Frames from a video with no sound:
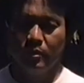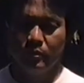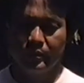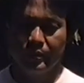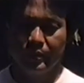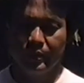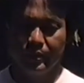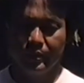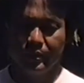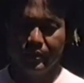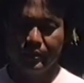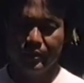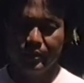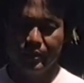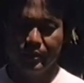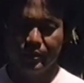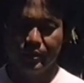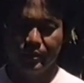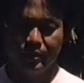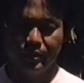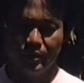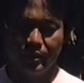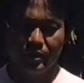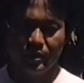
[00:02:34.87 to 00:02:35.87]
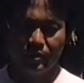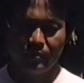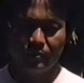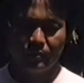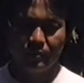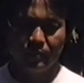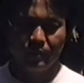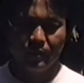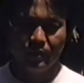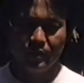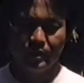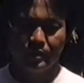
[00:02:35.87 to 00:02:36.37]
Okay.
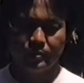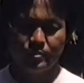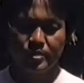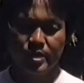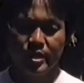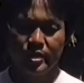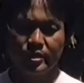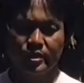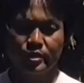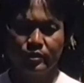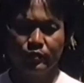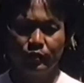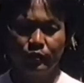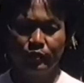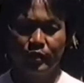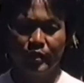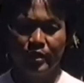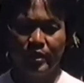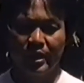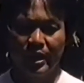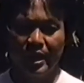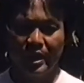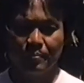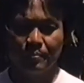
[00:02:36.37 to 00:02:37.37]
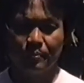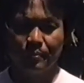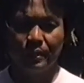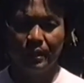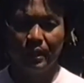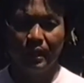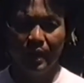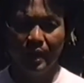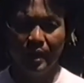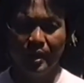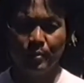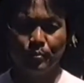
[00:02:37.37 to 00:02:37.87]
The objective of the Yap
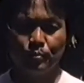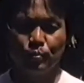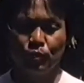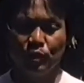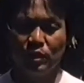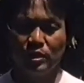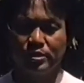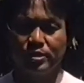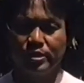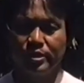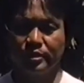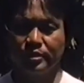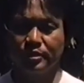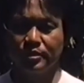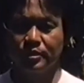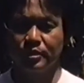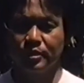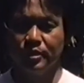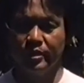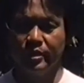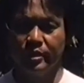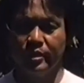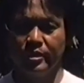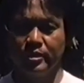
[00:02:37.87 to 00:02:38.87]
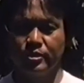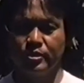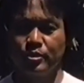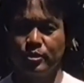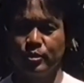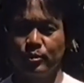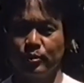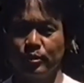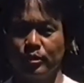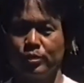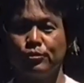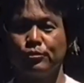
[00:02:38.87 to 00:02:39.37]
Clam project is
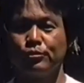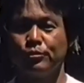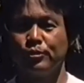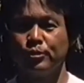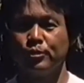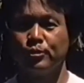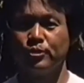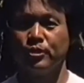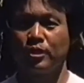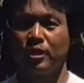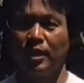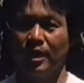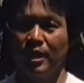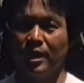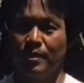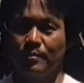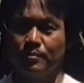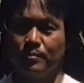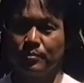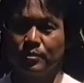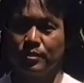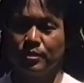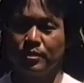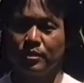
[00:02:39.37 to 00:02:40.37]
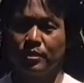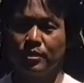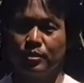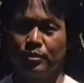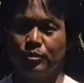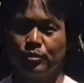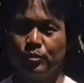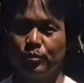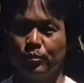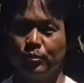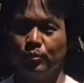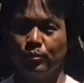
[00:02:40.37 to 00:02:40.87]
to introduce clams
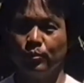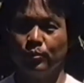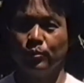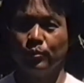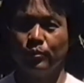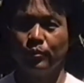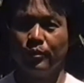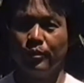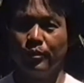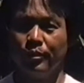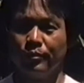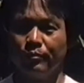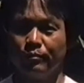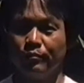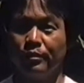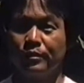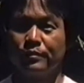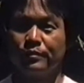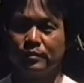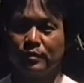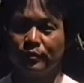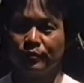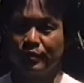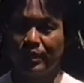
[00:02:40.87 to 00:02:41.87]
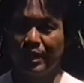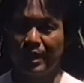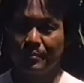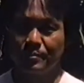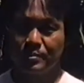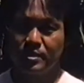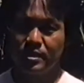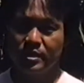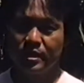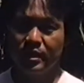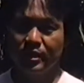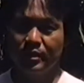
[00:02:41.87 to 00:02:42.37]
to the reefs of Yap
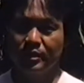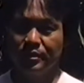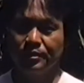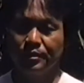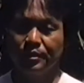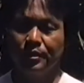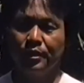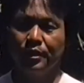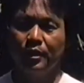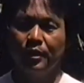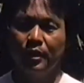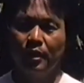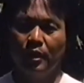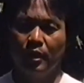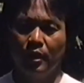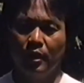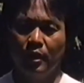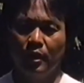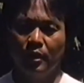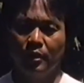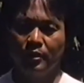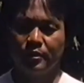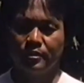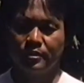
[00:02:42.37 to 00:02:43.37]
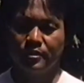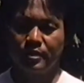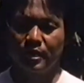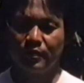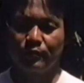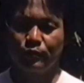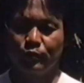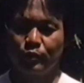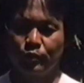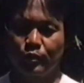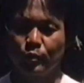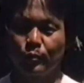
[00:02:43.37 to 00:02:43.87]
State. It is not
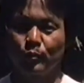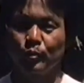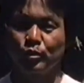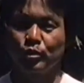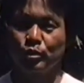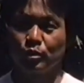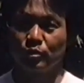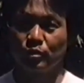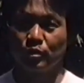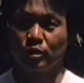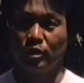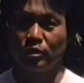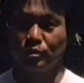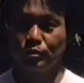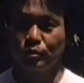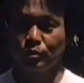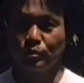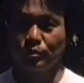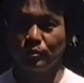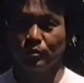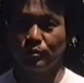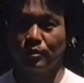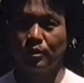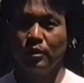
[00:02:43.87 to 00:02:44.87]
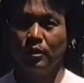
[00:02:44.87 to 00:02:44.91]
for commercial culture.